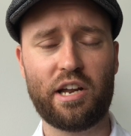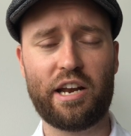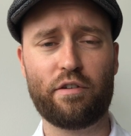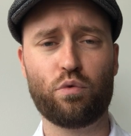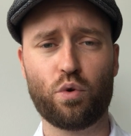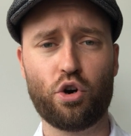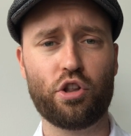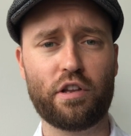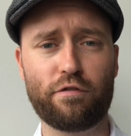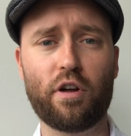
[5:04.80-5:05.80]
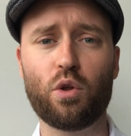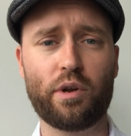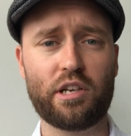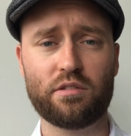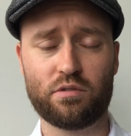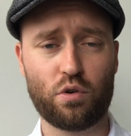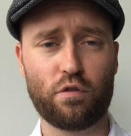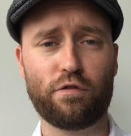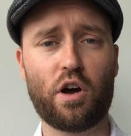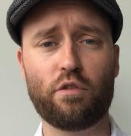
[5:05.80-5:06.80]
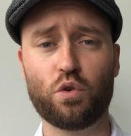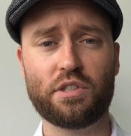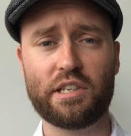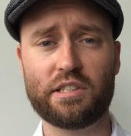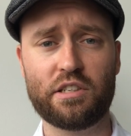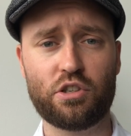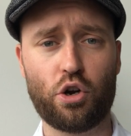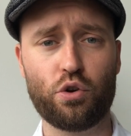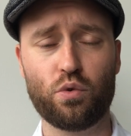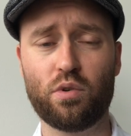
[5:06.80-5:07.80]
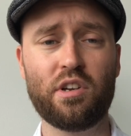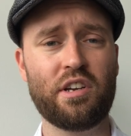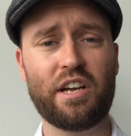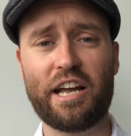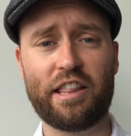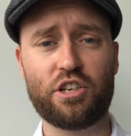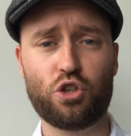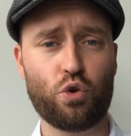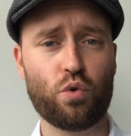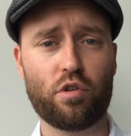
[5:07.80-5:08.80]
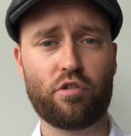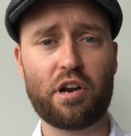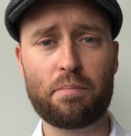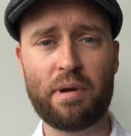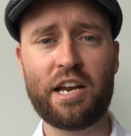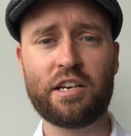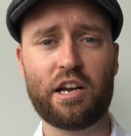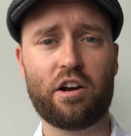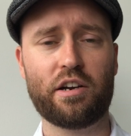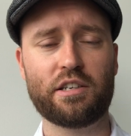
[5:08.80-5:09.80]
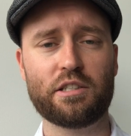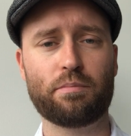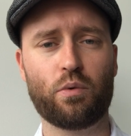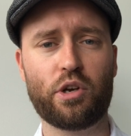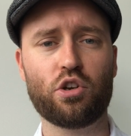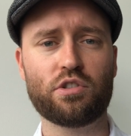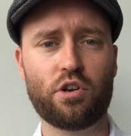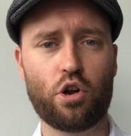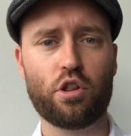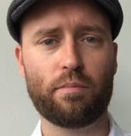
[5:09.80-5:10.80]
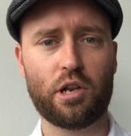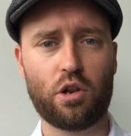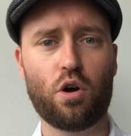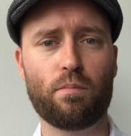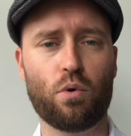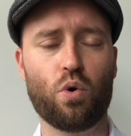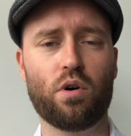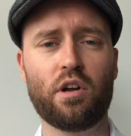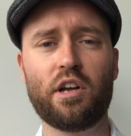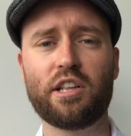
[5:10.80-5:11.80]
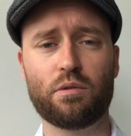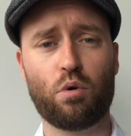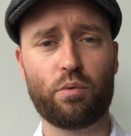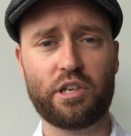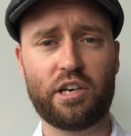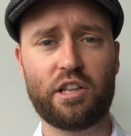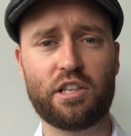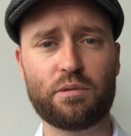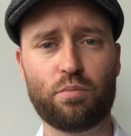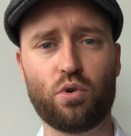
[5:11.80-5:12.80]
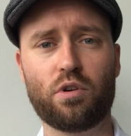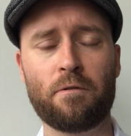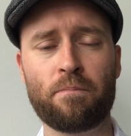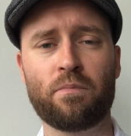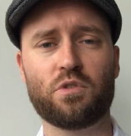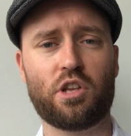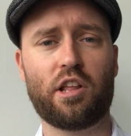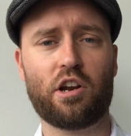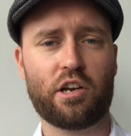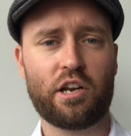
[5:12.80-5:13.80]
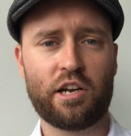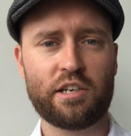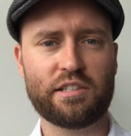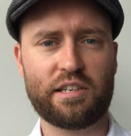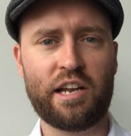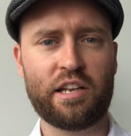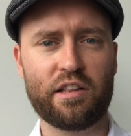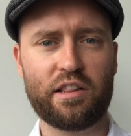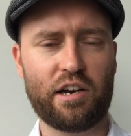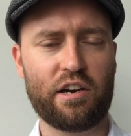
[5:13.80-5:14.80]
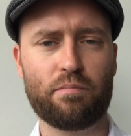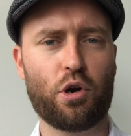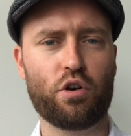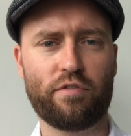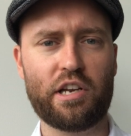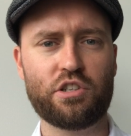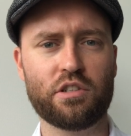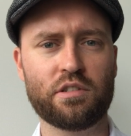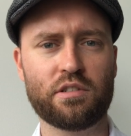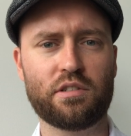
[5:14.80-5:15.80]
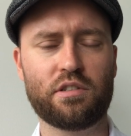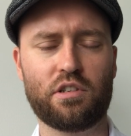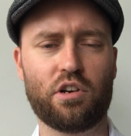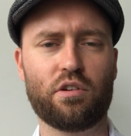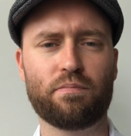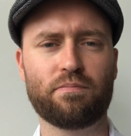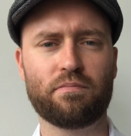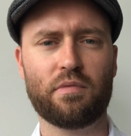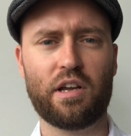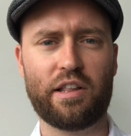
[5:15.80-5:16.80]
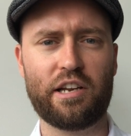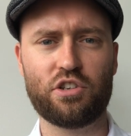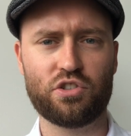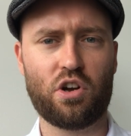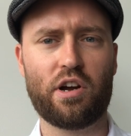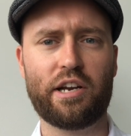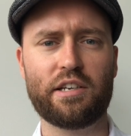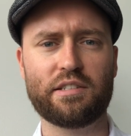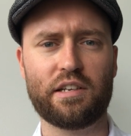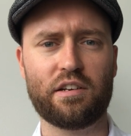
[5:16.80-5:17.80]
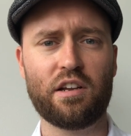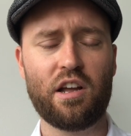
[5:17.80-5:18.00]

and if we were only following sort of 5 or 6 in total and then 2 or 3 main characters, but we got to know them a lot more than what we did in this book, so that I can understand their motivations, their desires, and